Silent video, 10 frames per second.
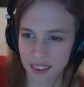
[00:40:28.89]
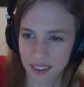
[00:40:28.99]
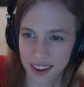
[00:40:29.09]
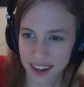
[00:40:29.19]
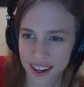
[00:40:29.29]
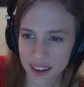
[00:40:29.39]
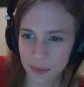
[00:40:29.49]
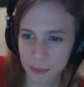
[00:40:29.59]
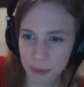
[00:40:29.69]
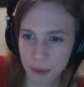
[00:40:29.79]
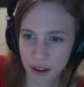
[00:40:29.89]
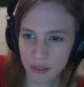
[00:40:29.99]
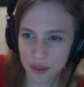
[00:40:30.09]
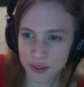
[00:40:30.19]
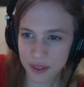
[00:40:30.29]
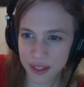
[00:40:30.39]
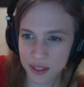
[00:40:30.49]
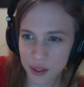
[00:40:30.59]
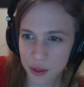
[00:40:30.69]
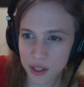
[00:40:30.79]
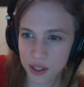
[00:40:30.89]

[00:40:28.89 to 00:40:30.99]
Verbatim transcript: I hear my microphone, so that's good.